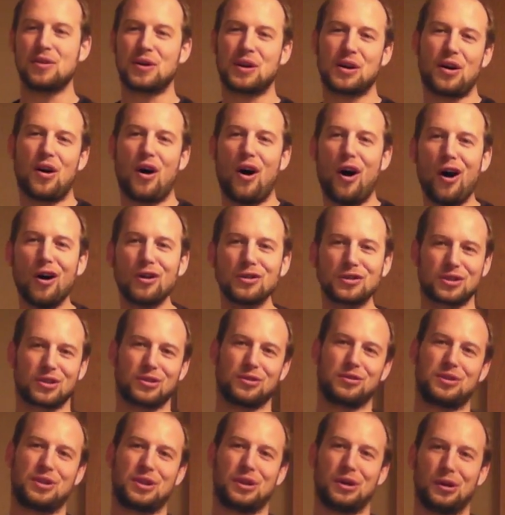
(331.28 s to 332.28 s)
can
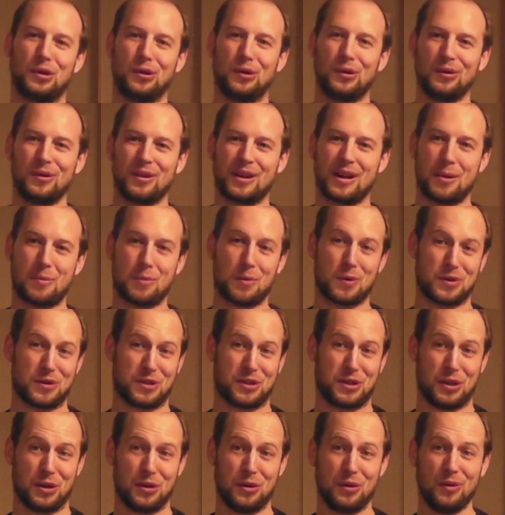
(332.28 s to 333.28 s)
also do, number
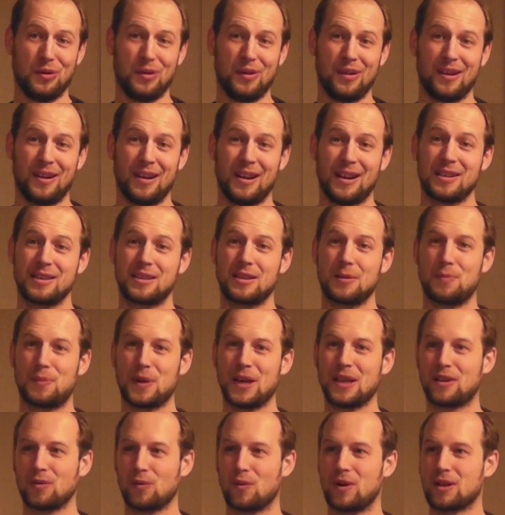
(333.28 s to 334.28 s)
2, to
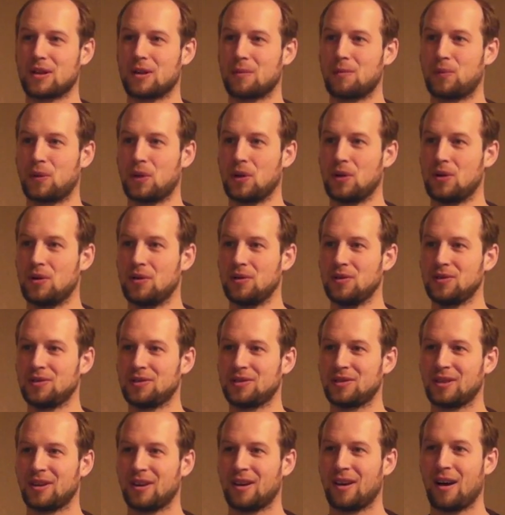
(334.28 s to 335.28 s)
beat the winter
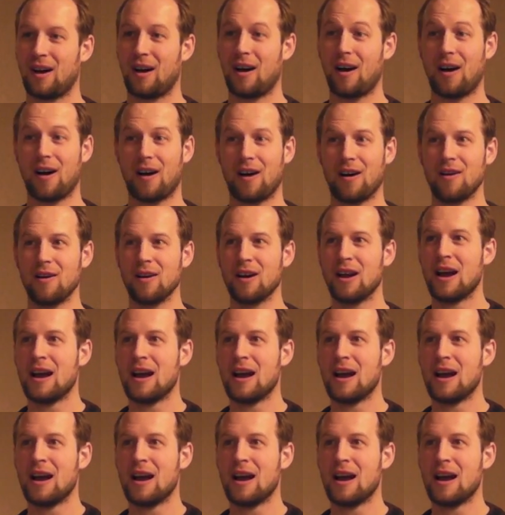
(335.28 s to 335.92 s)
blues are